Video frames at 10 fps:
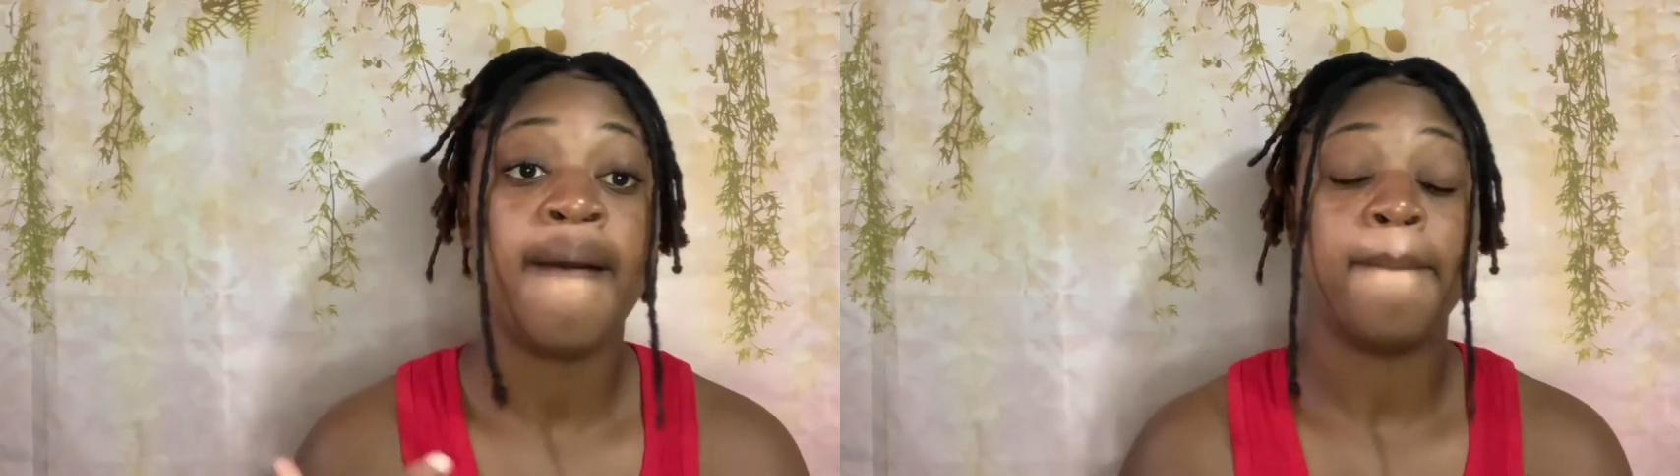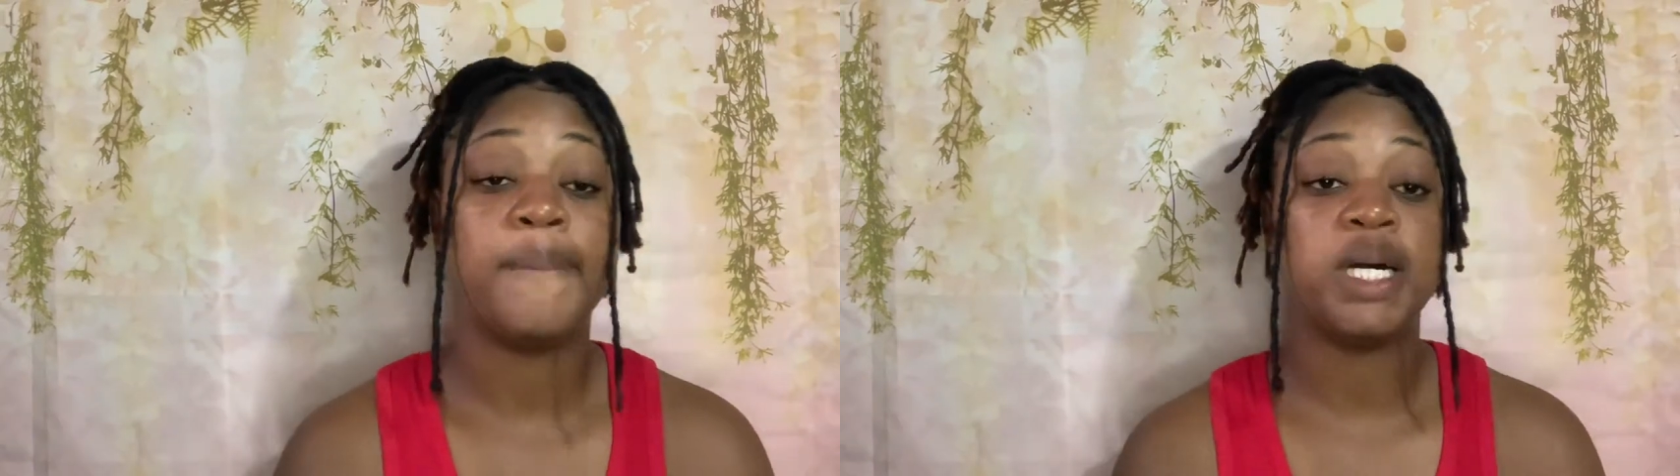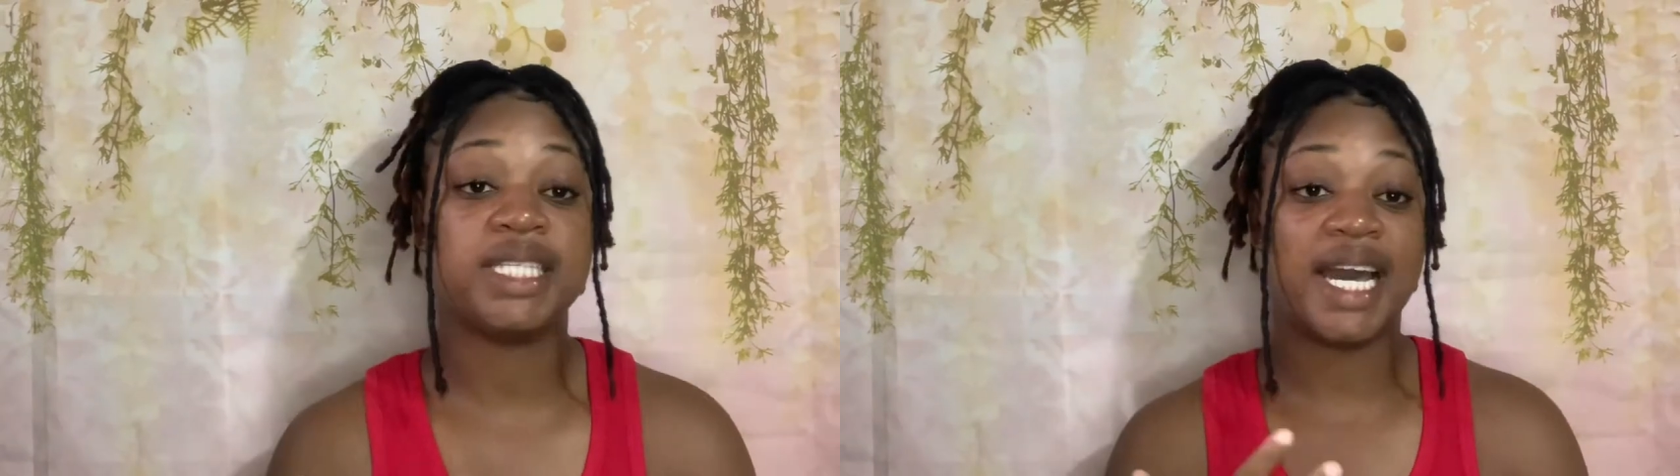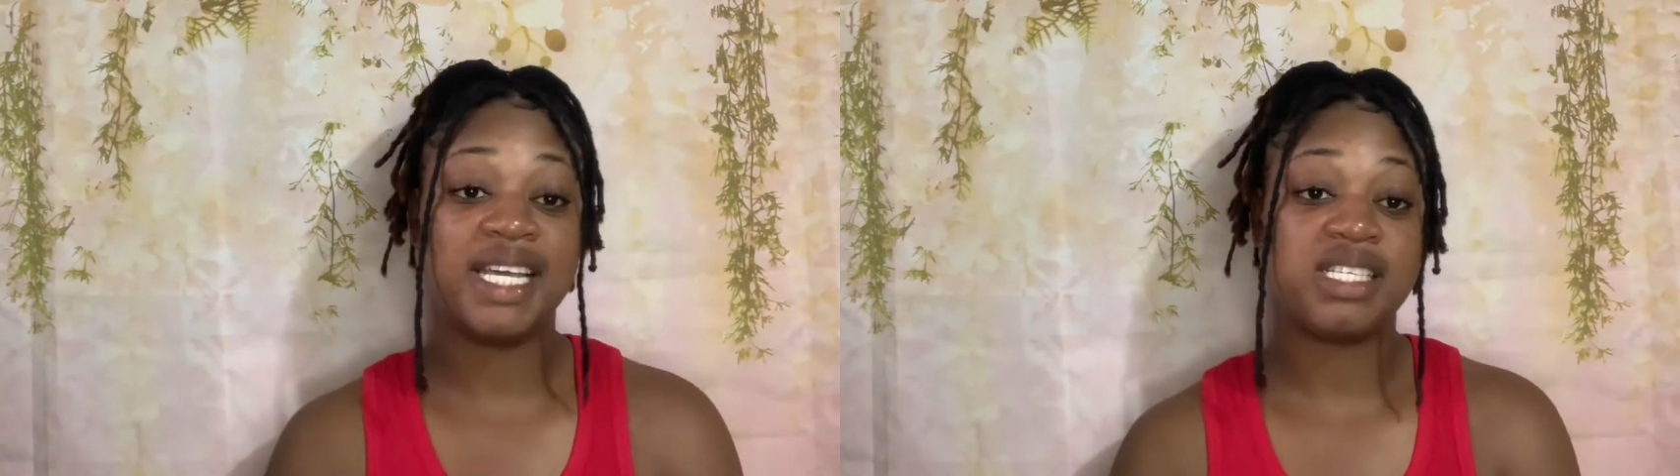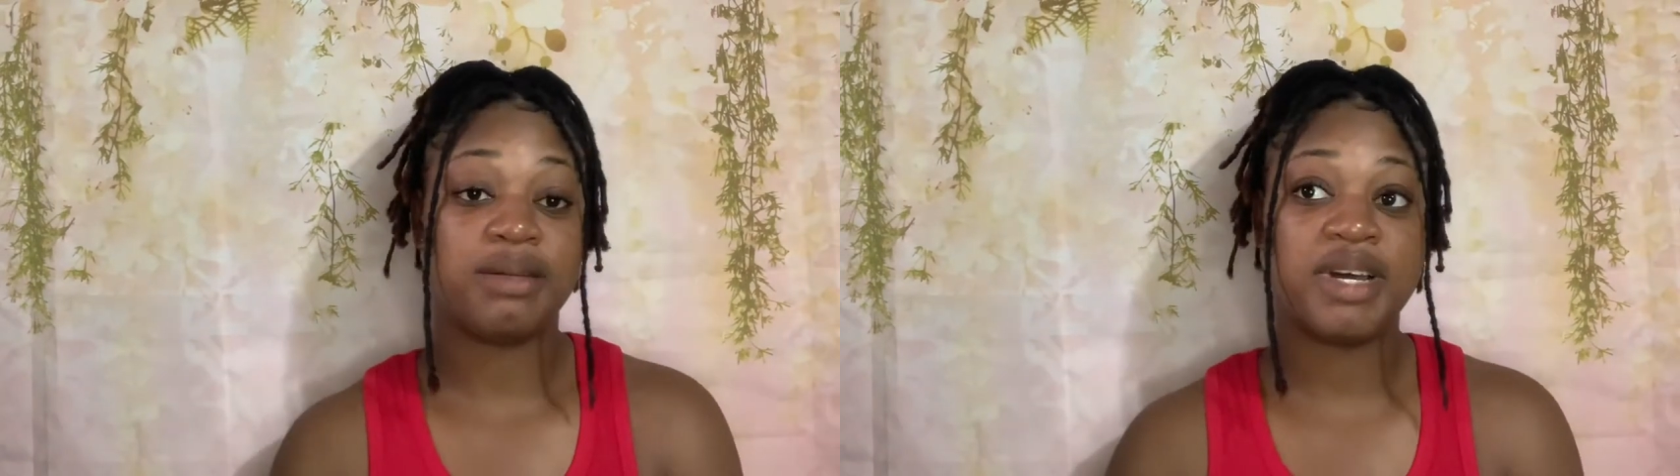But I
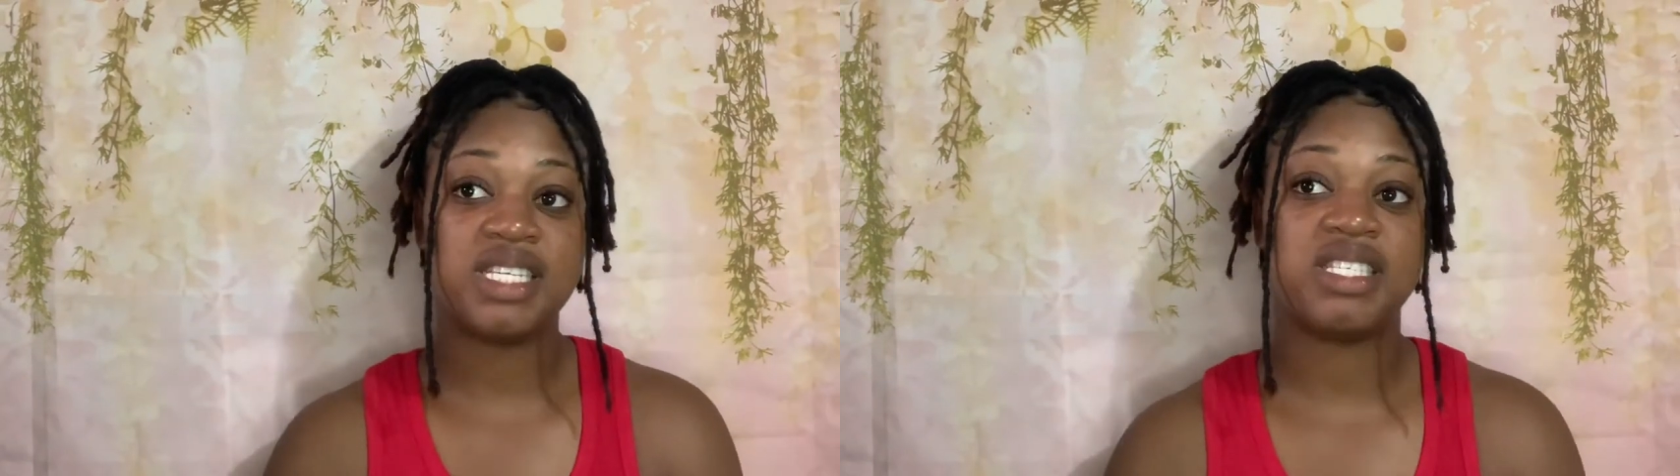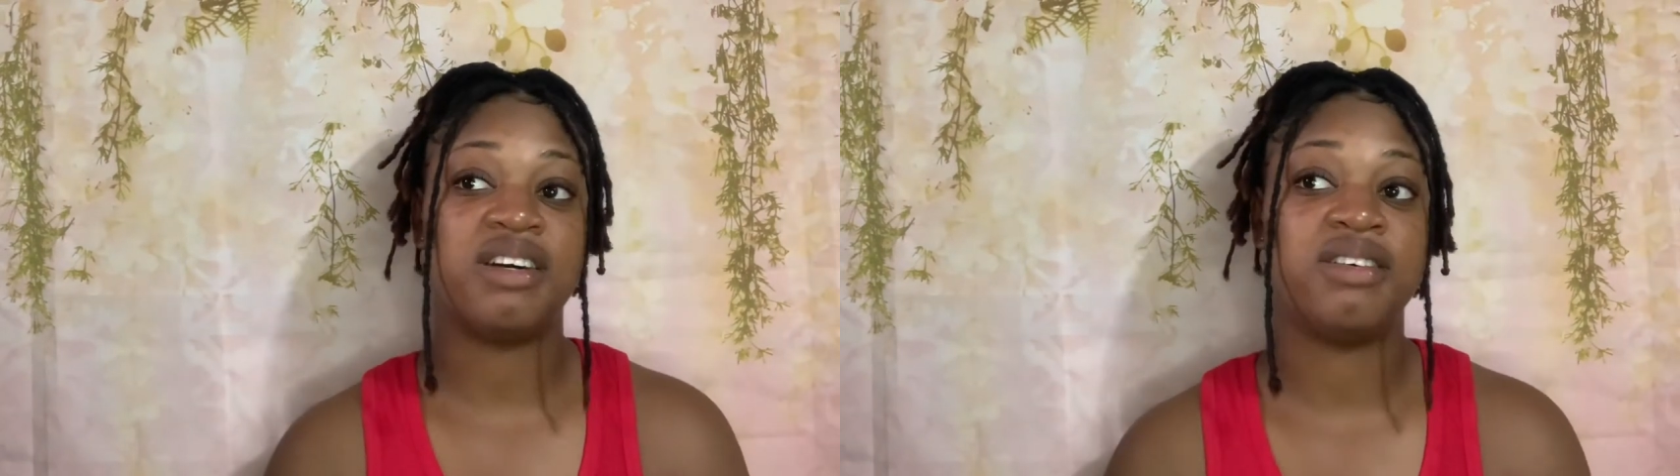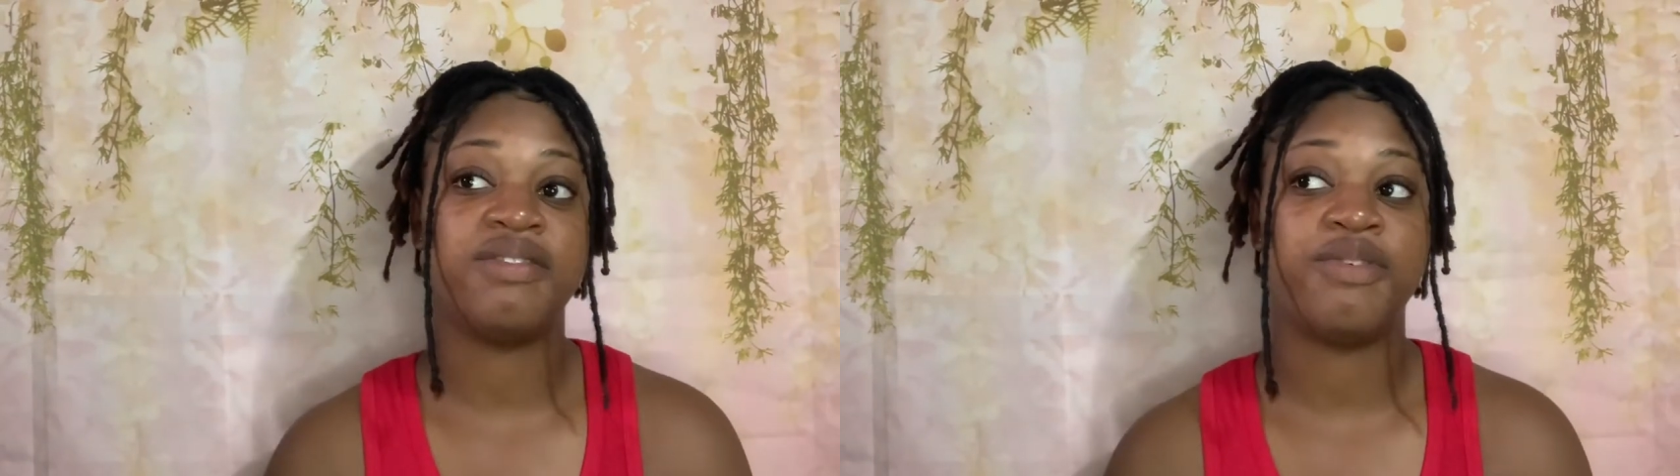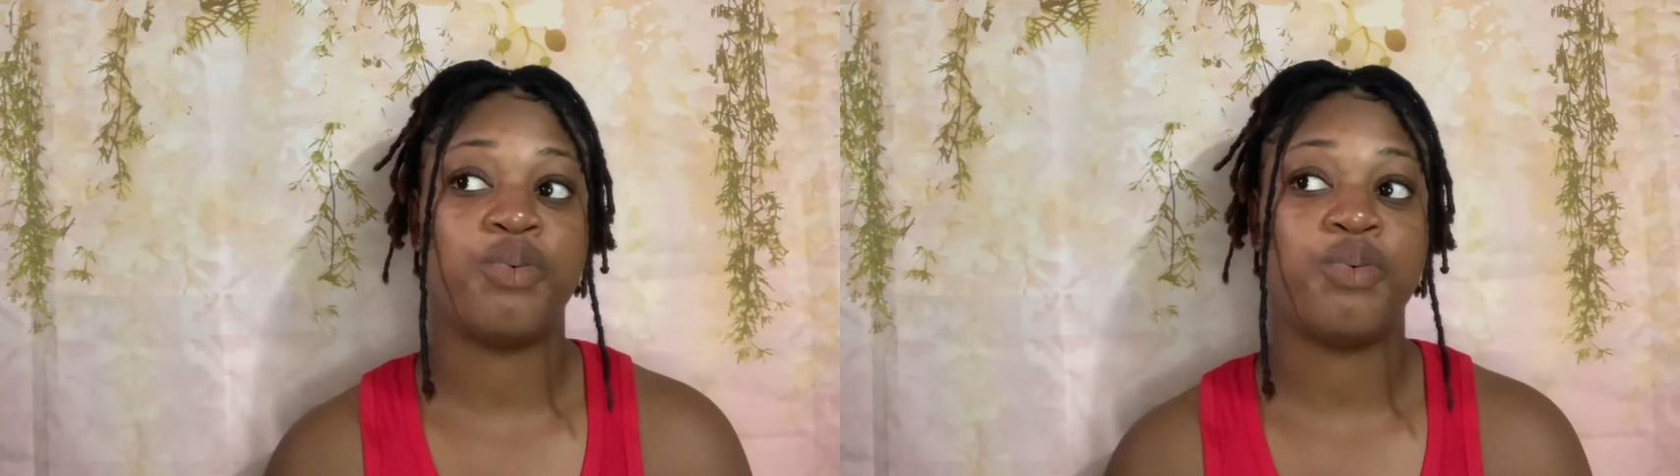tell myself,